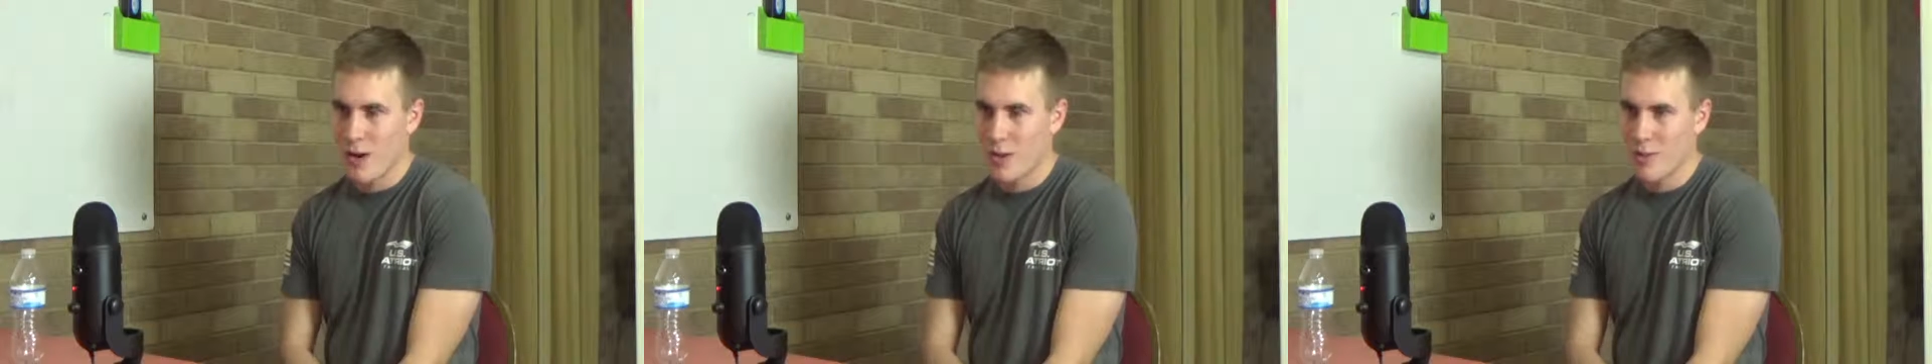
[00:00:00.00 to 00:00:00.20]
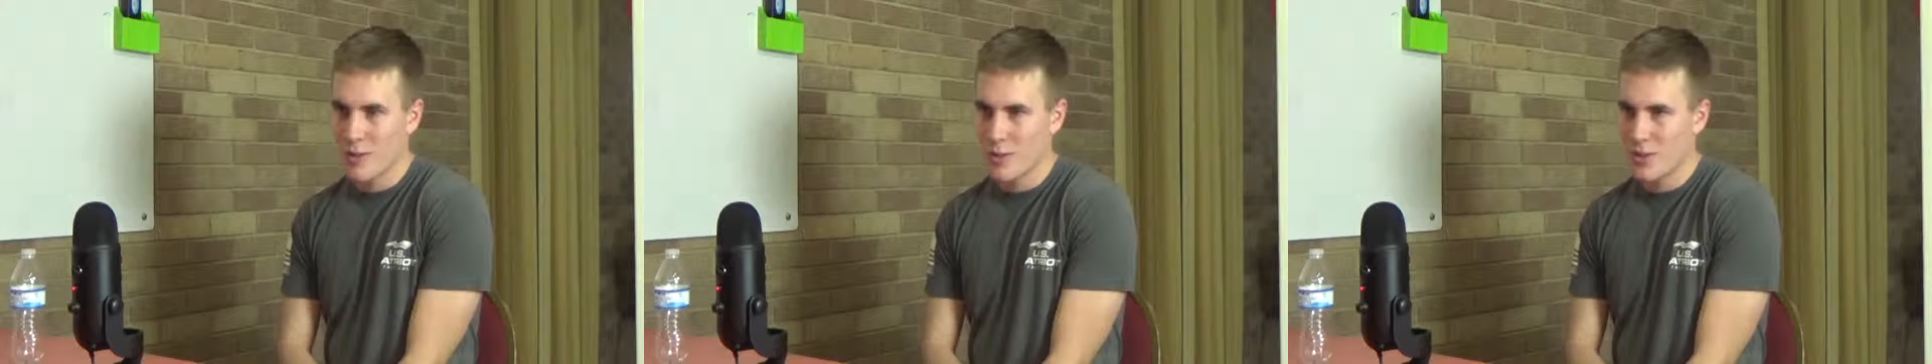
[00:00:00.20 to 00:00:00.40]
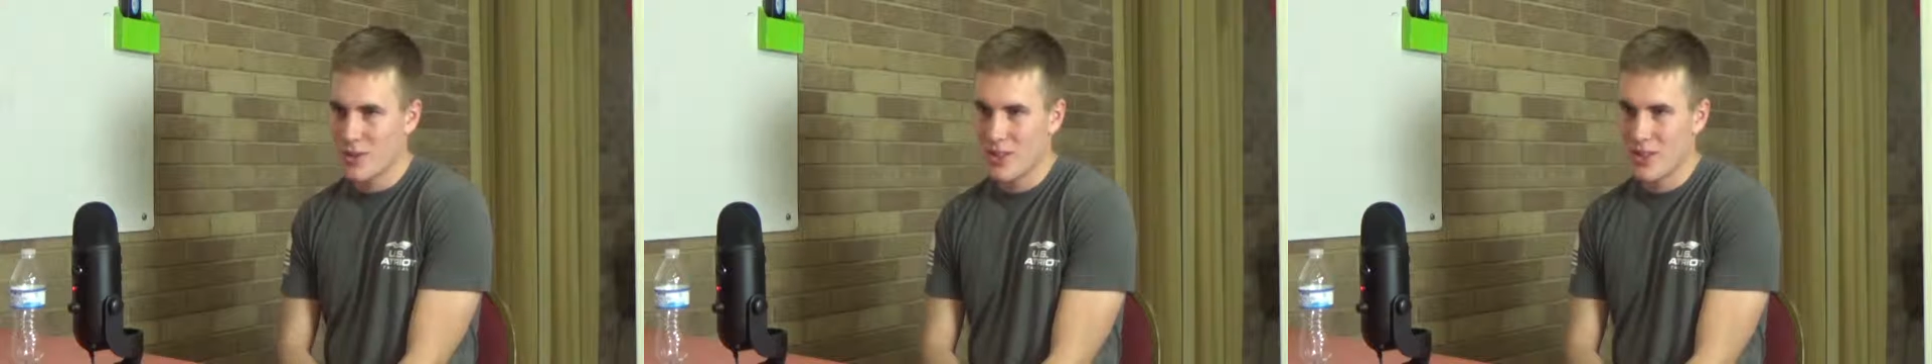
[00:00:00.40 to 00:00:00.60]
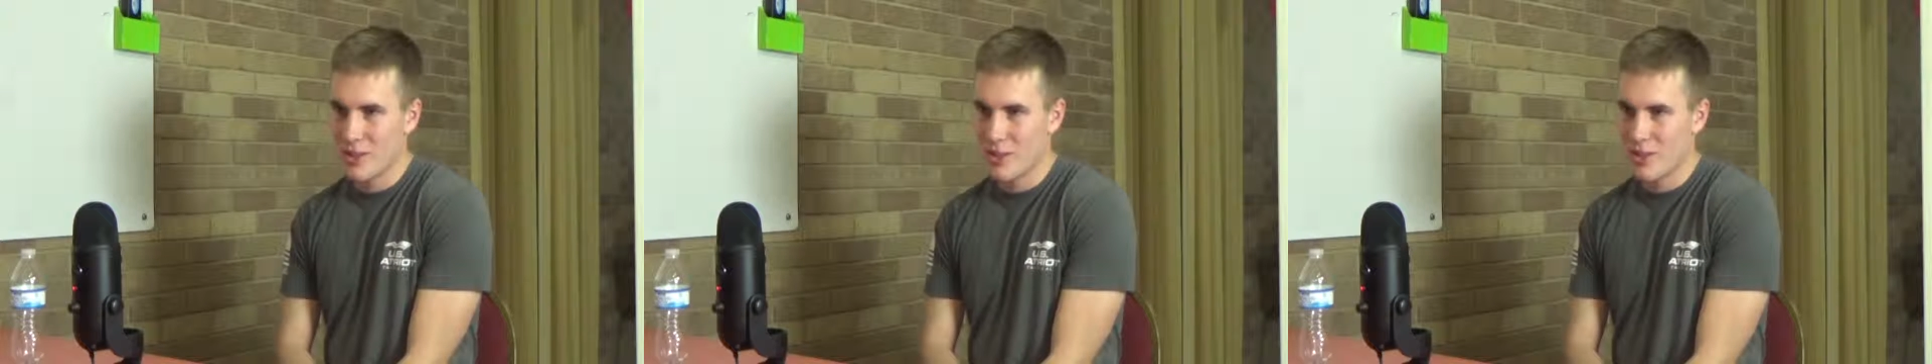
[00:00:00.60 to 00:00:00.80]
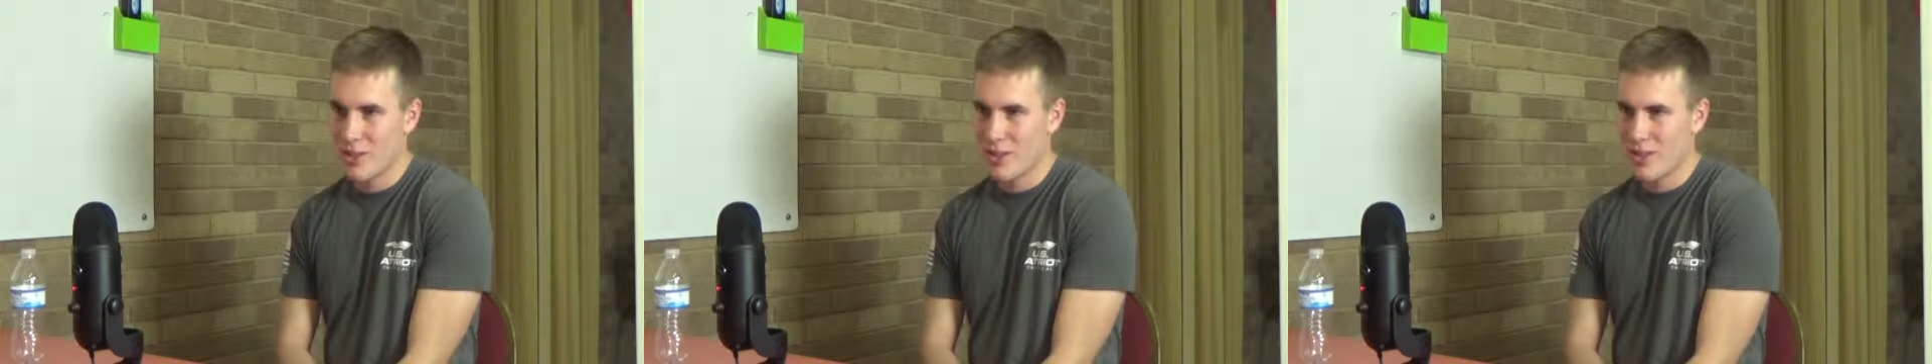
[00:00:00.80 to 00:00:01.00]
proverbs are
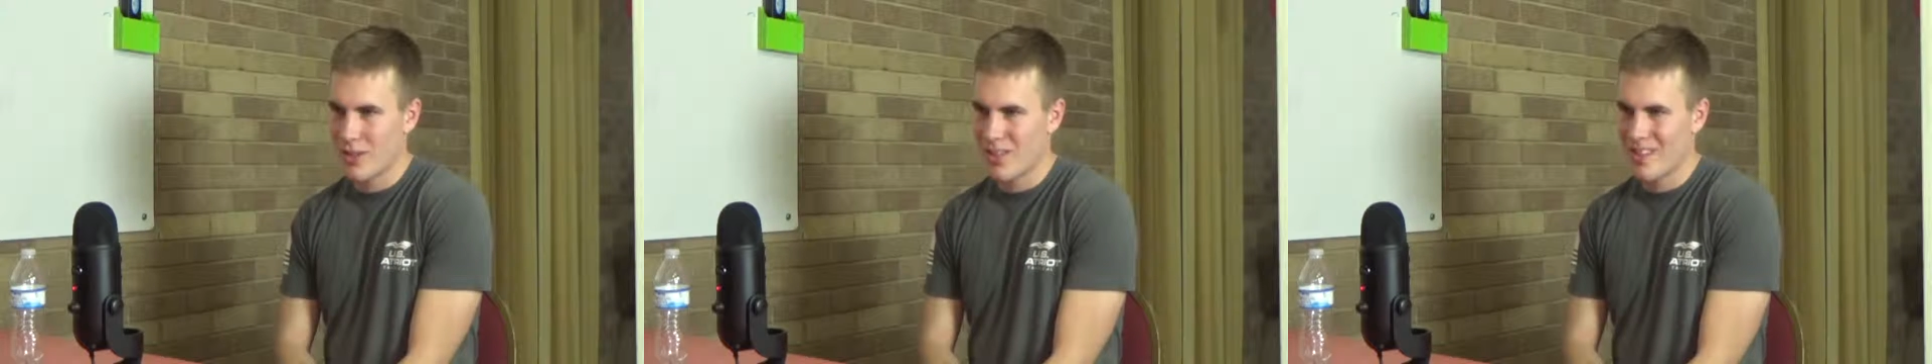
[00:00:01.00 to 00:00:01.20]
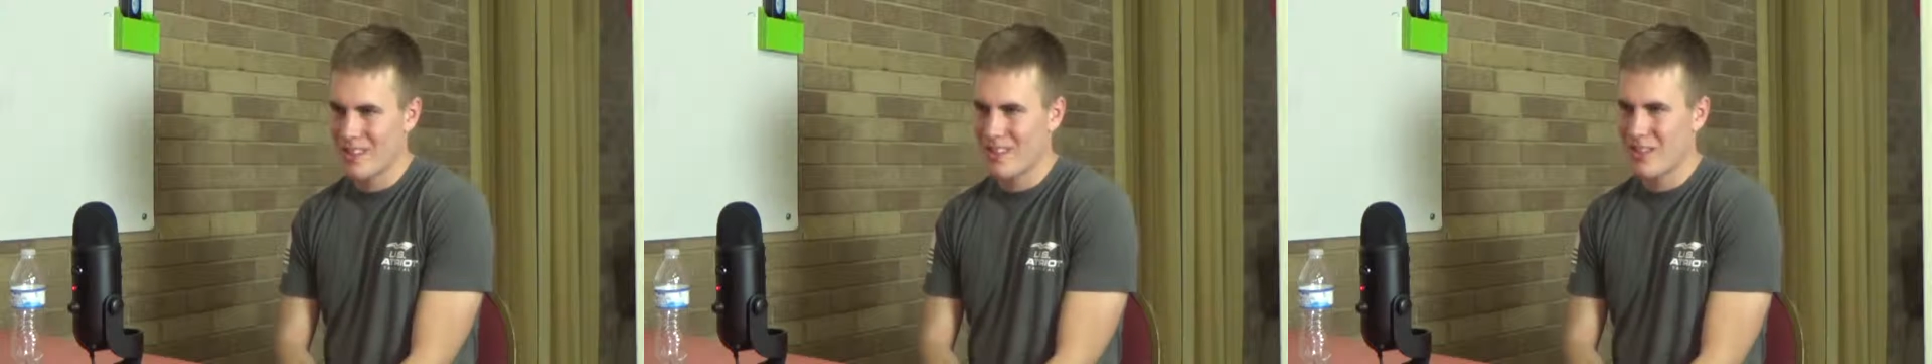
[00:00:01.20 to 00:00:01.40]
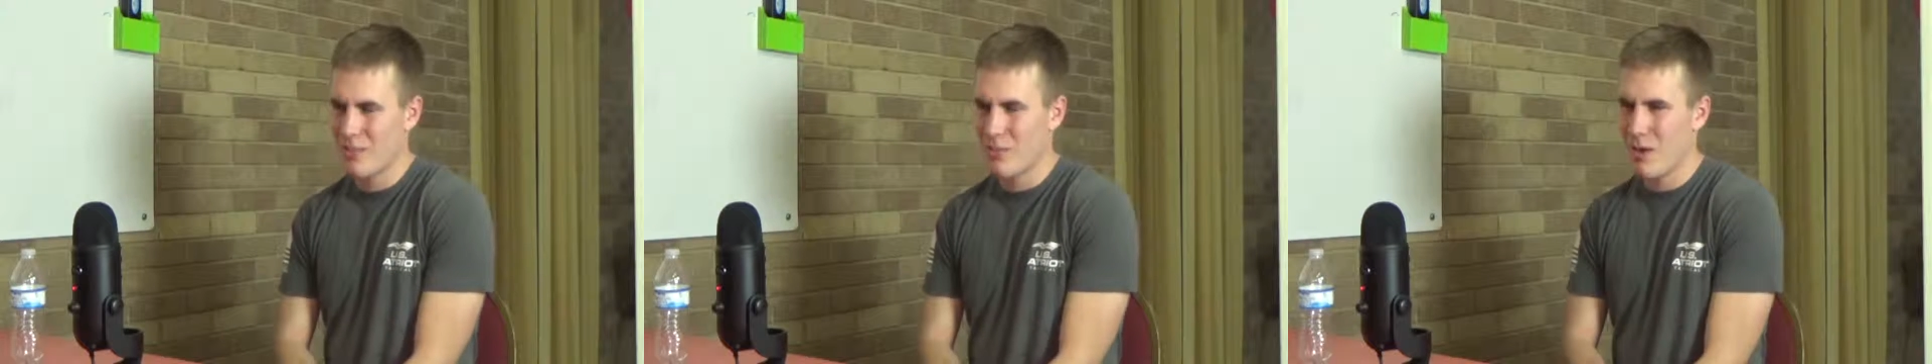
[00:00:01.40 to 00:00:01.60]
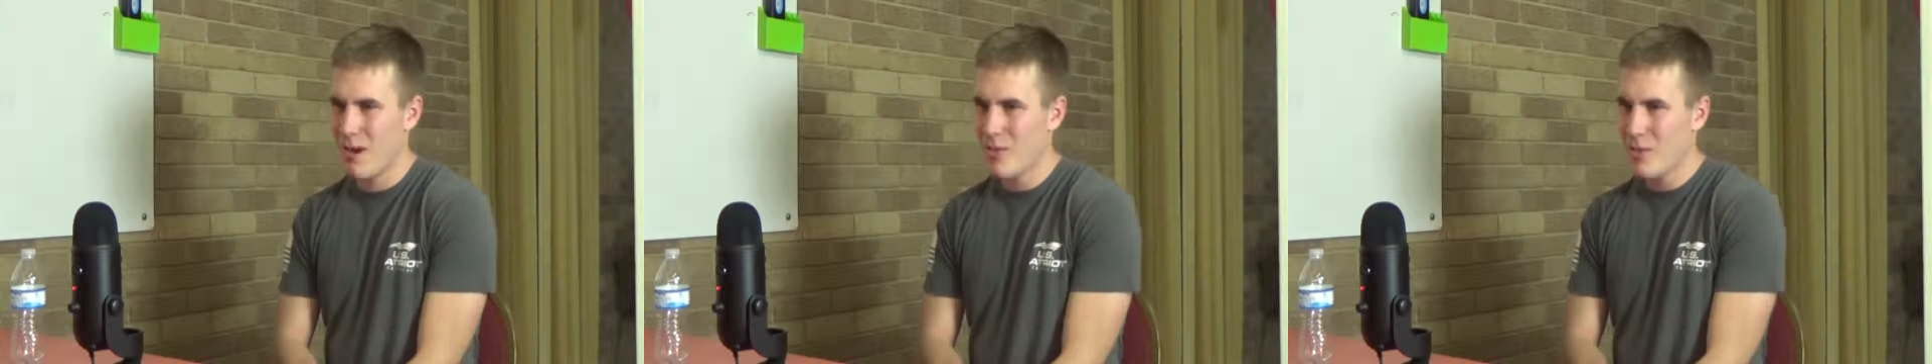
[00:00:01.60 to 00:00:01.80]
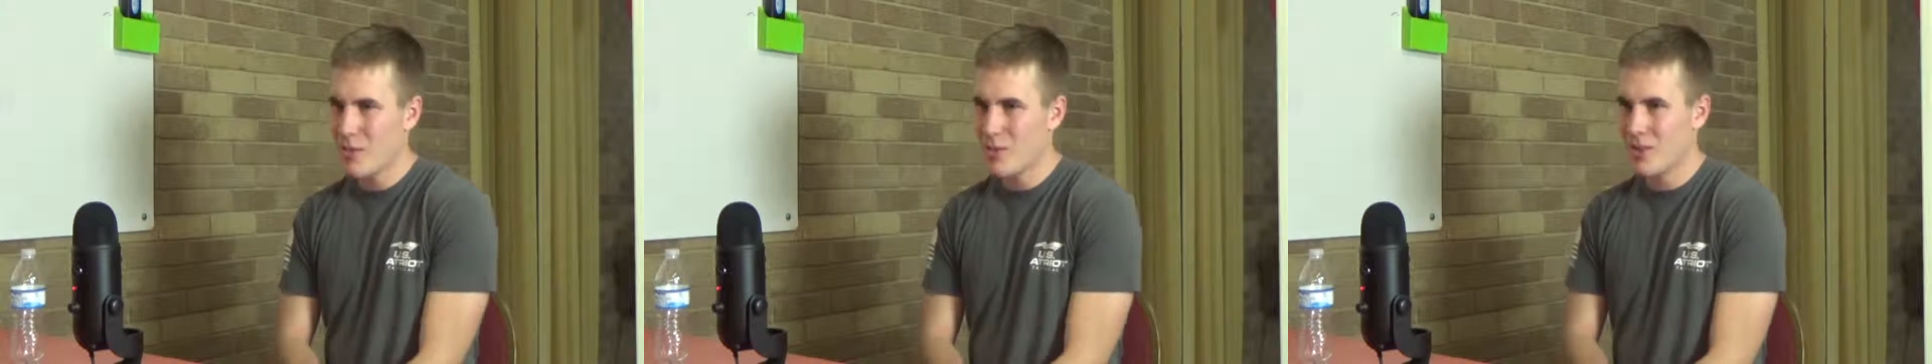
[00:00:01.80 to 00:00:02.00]
talking about, or is it
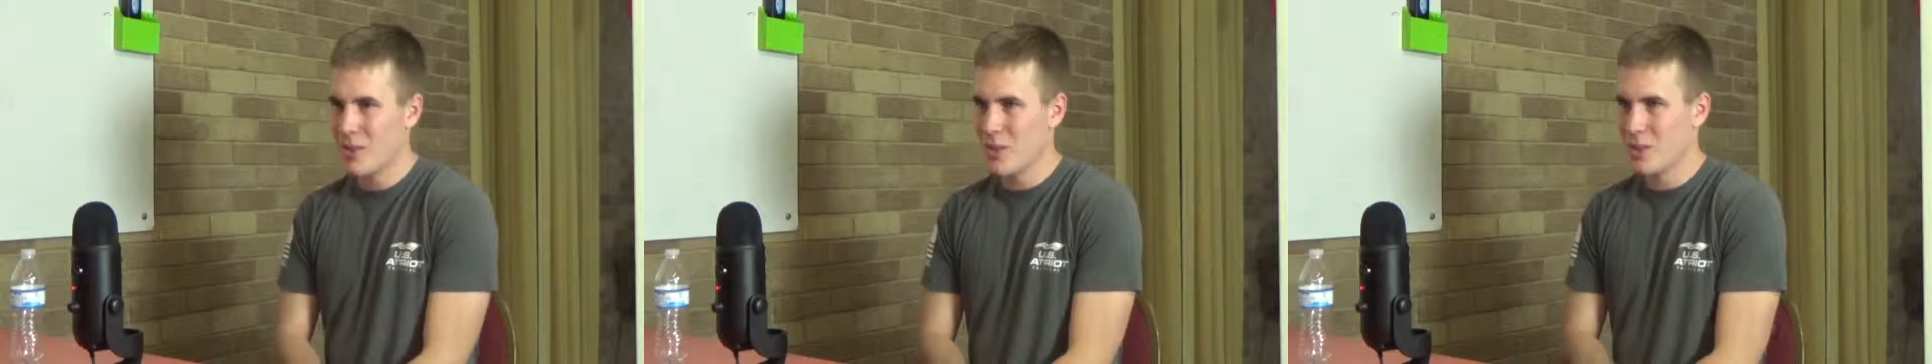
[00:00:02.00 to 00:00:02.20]
proverbs?